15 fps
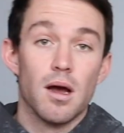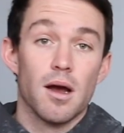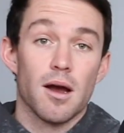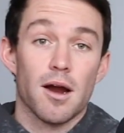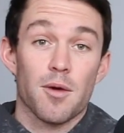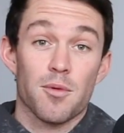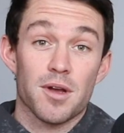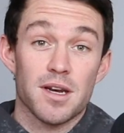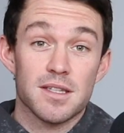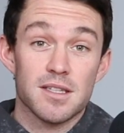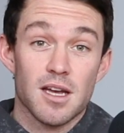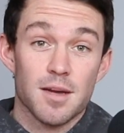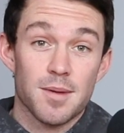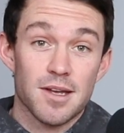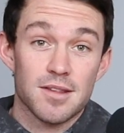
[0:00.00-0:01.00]
All right, we're gonna
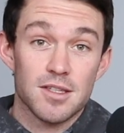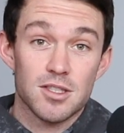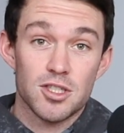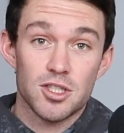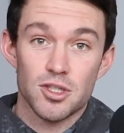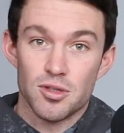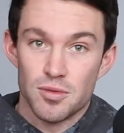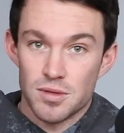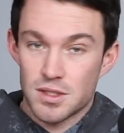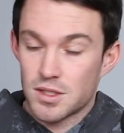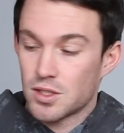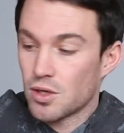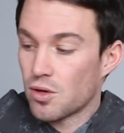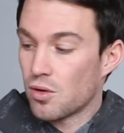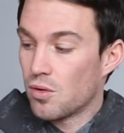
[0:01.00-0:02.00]
talk about this shoe.
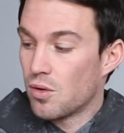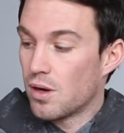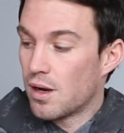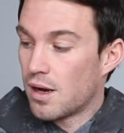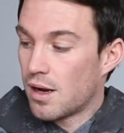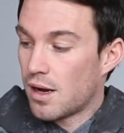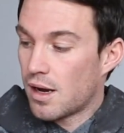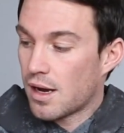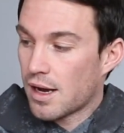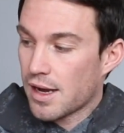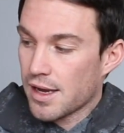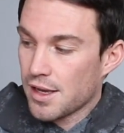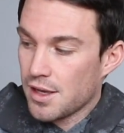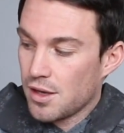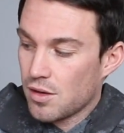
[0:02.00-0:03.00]
So
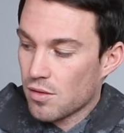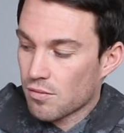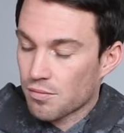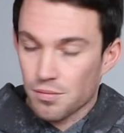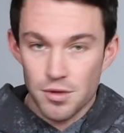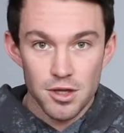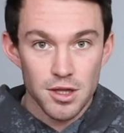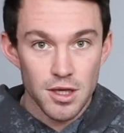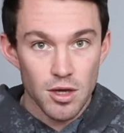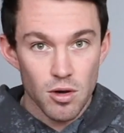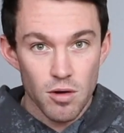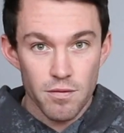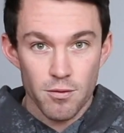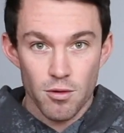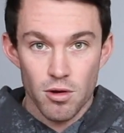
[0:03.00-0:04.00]
I really
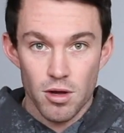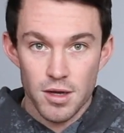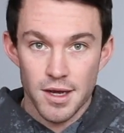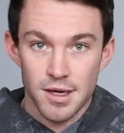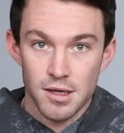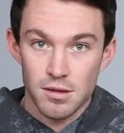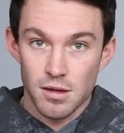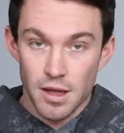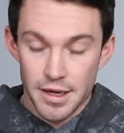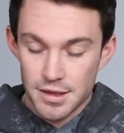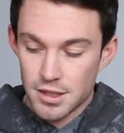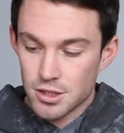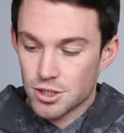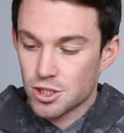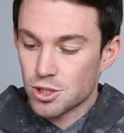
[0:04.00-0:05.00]
overall kind of like
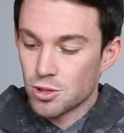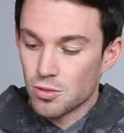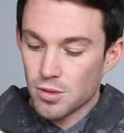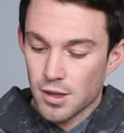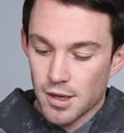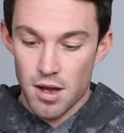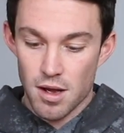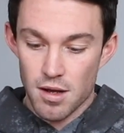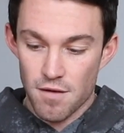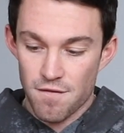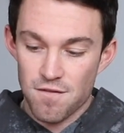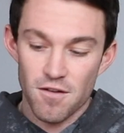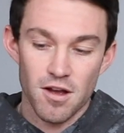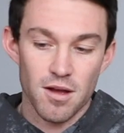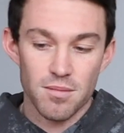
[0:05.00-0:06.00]
this shoe.
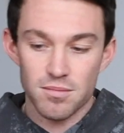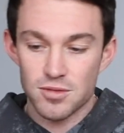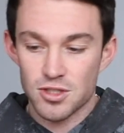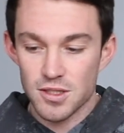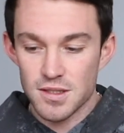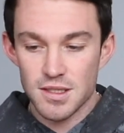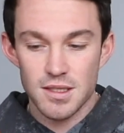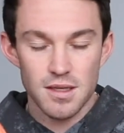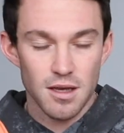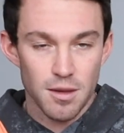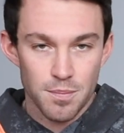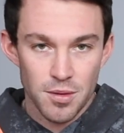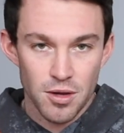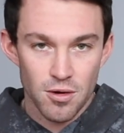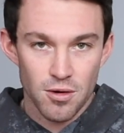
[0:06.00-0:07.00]
From just a
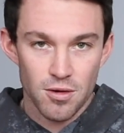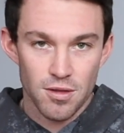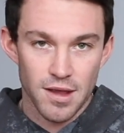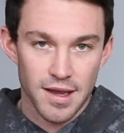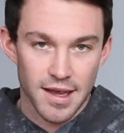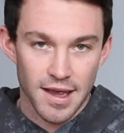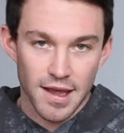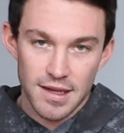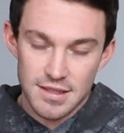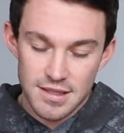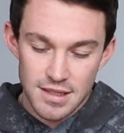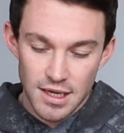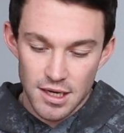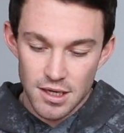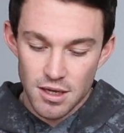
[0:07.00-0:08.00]
pure like
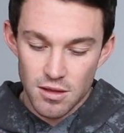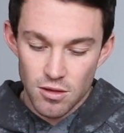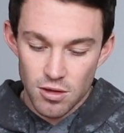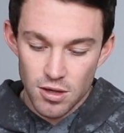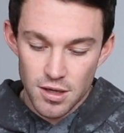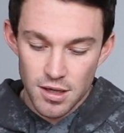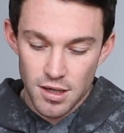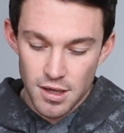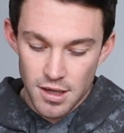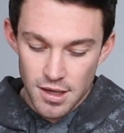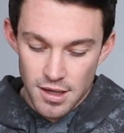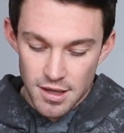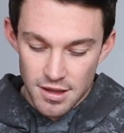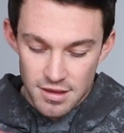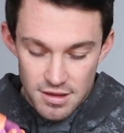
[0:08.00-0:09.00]
aesthetic look,
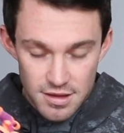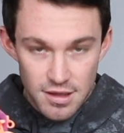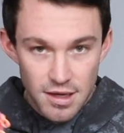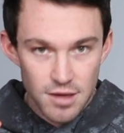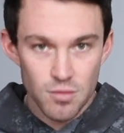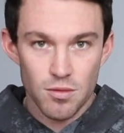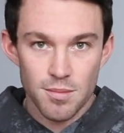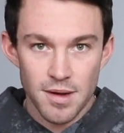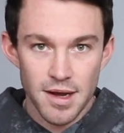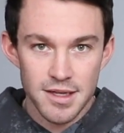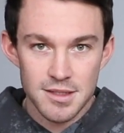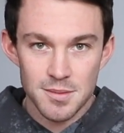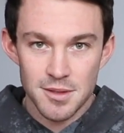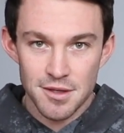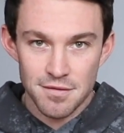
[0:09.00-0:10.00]
it
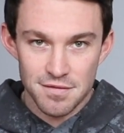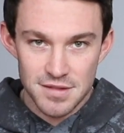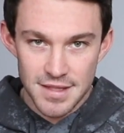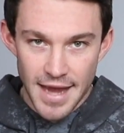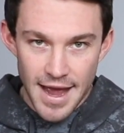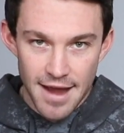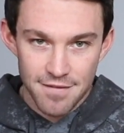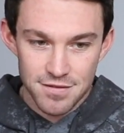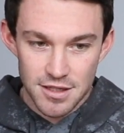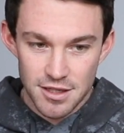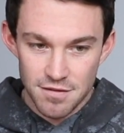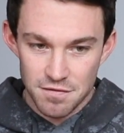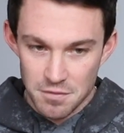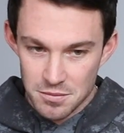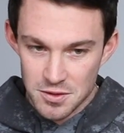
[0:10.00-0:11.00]
reminds me of
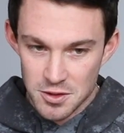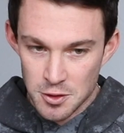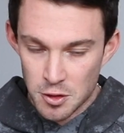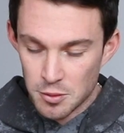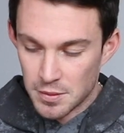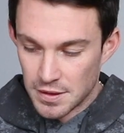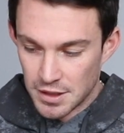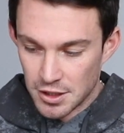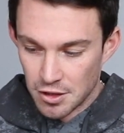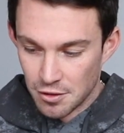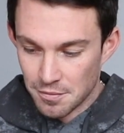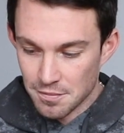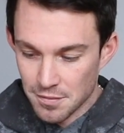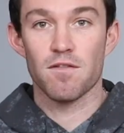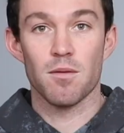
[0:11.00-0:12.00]
Daphne from
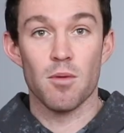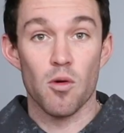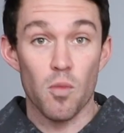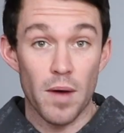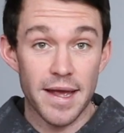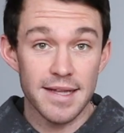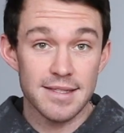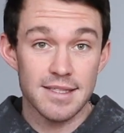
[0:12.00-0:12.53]
Scooby-Doo. From a weight